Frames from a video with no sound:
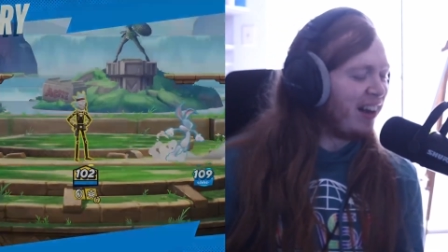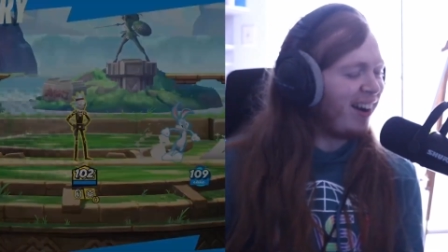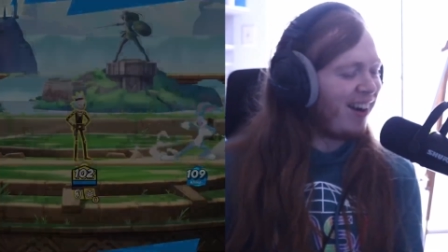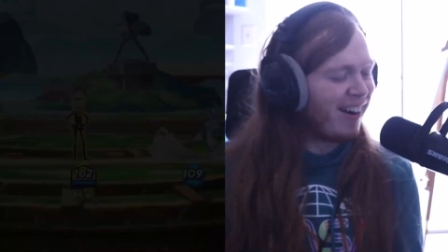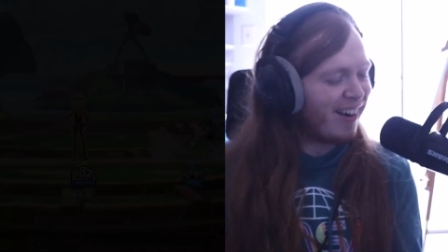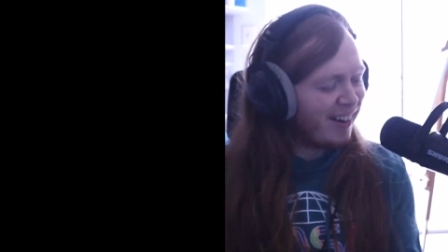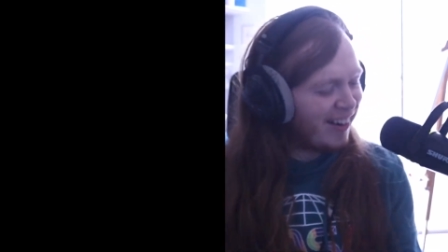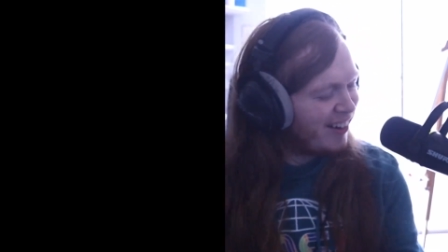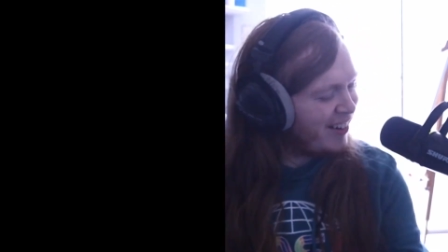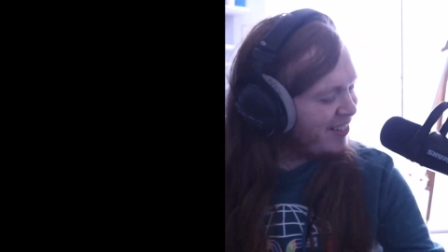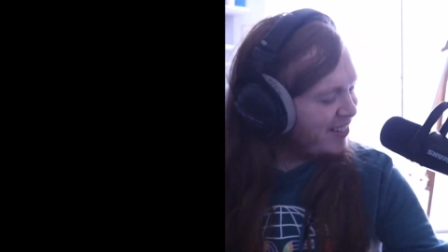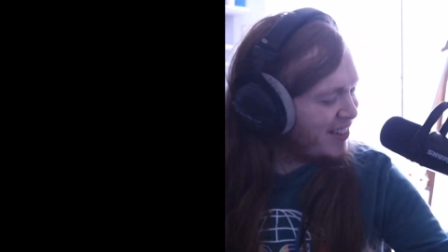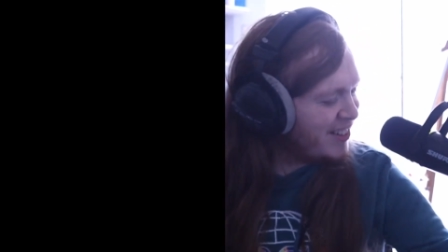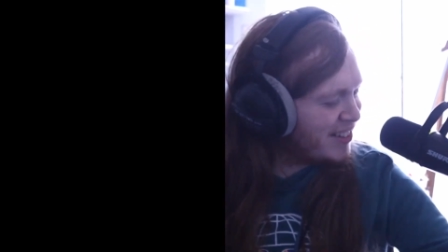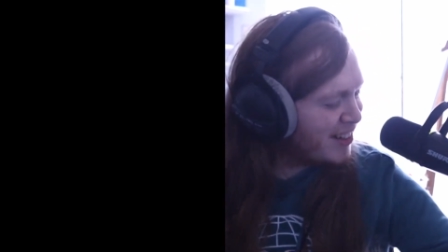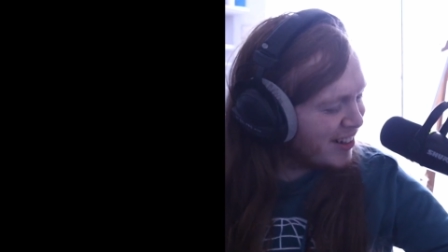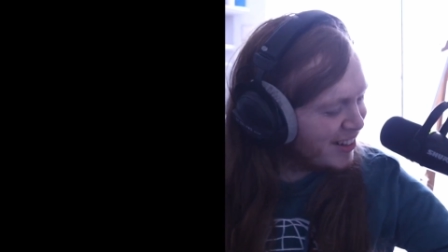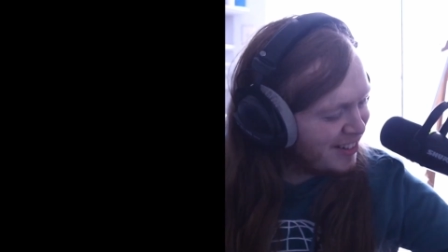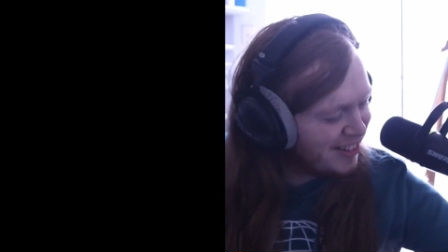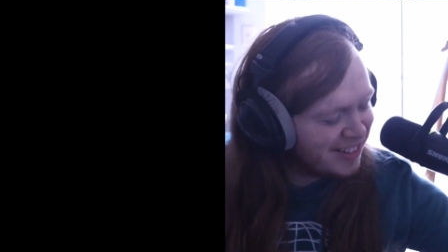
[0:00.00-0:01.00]
All right, let's
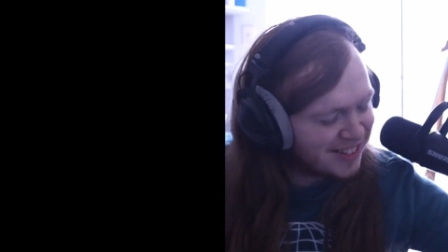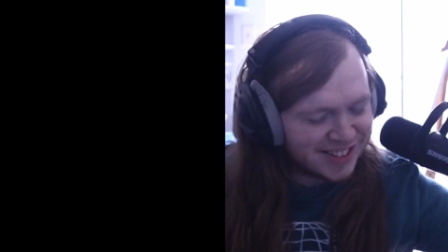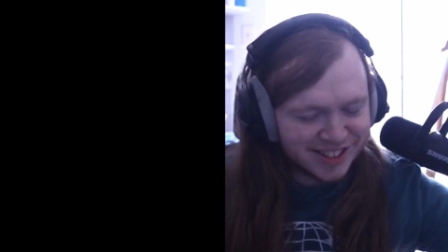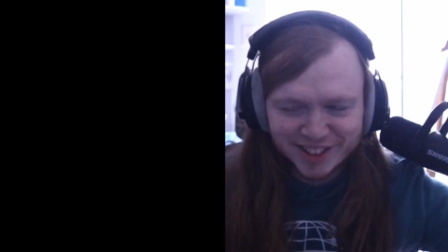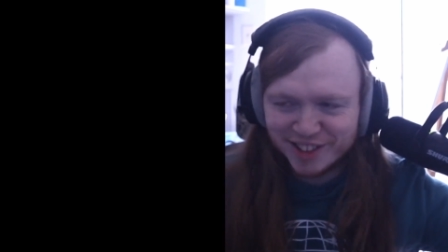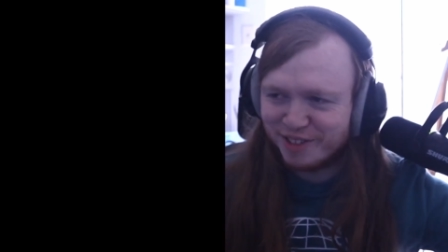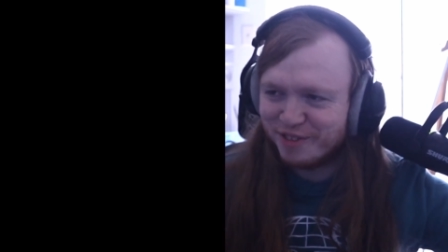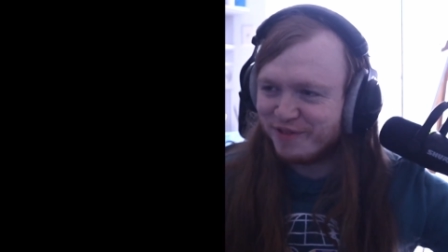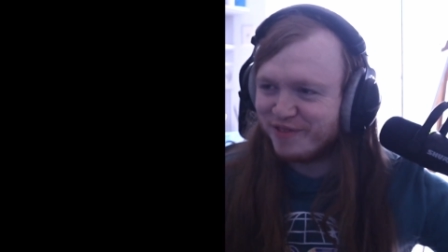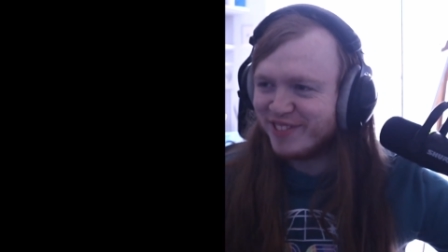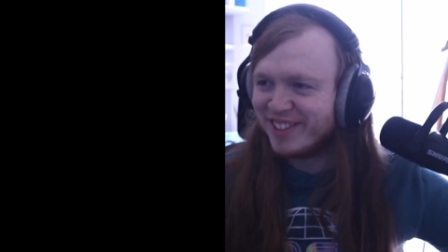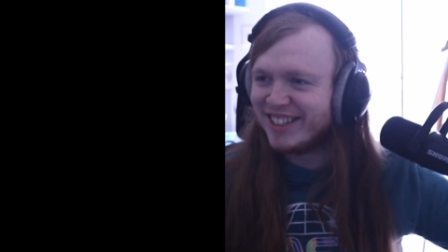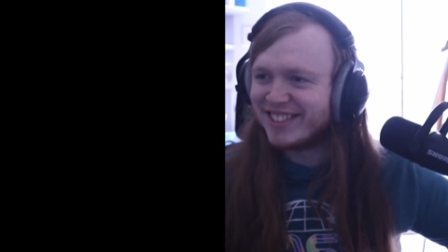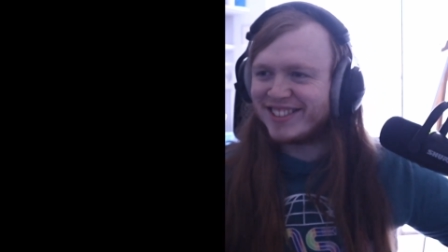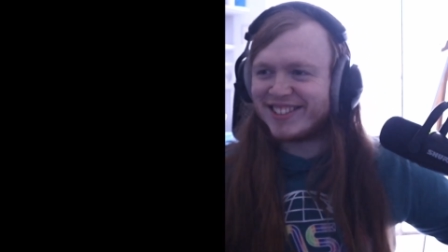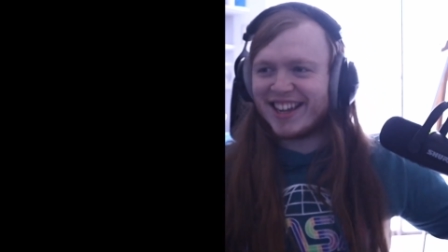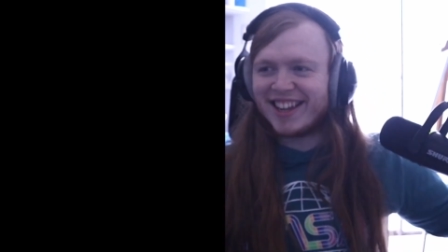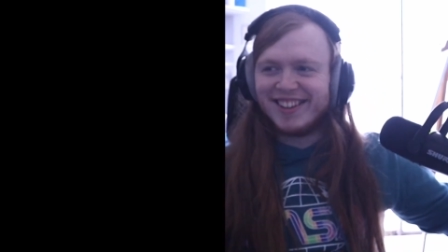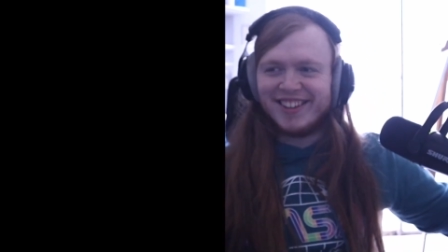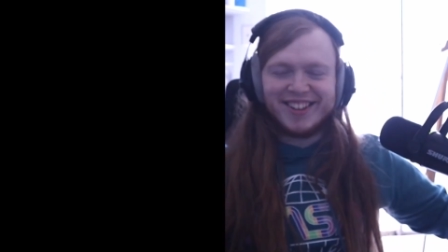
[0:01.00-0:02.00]
take a little sip. Let's
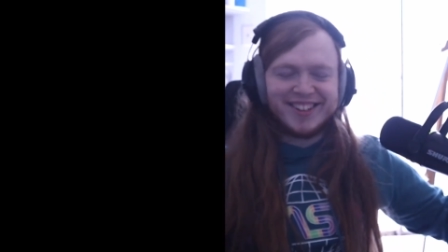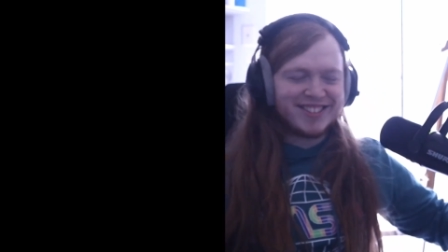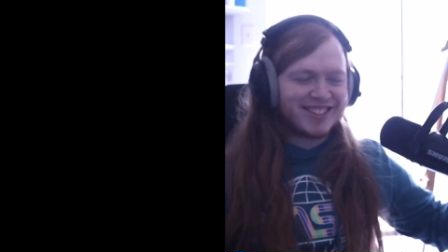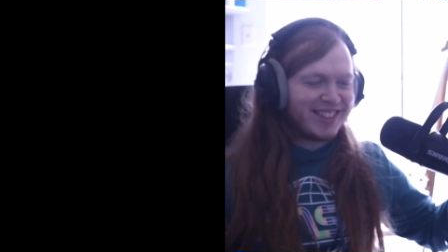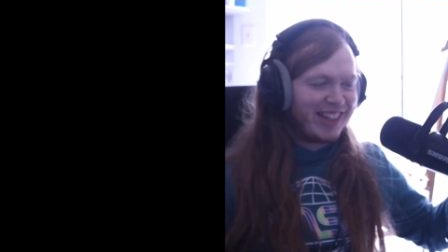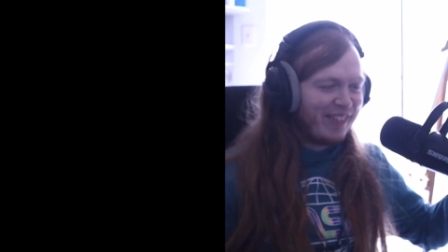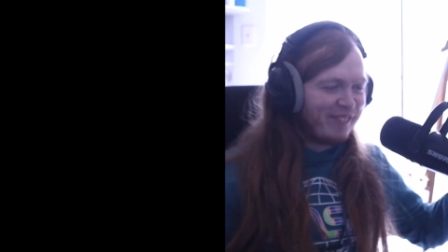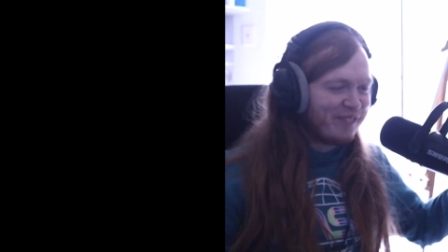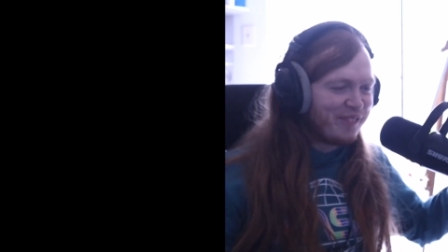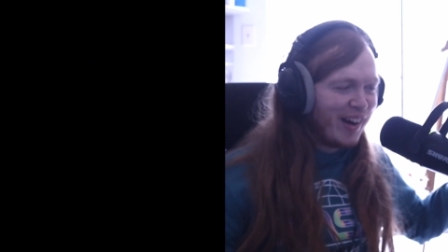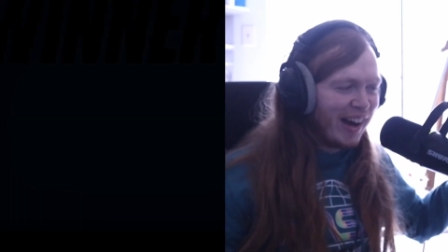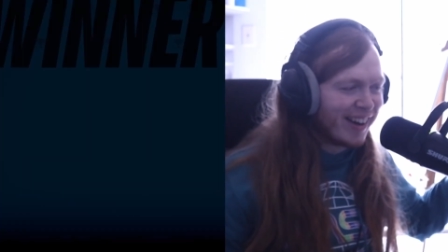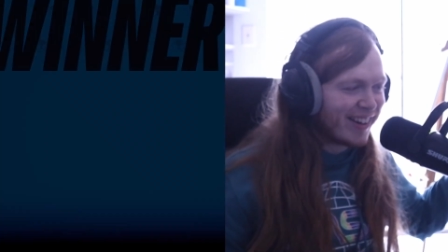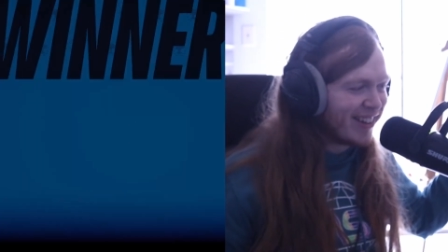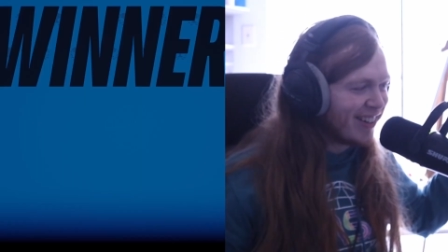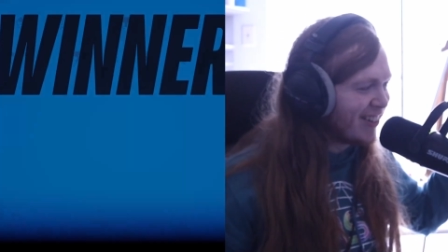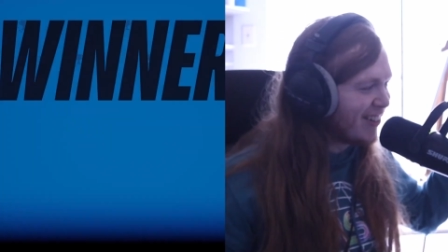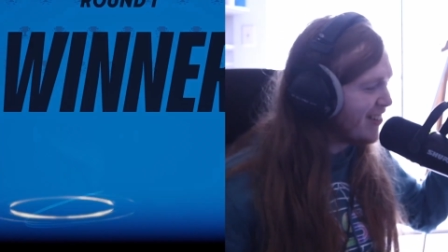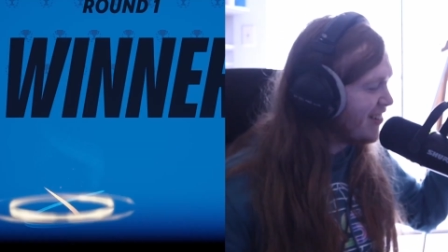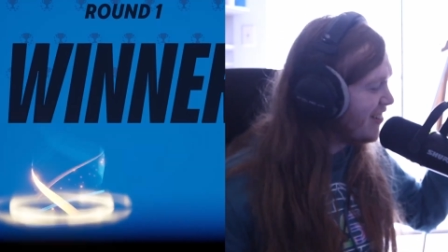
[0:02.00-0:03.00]
take a little sip. Fuck it.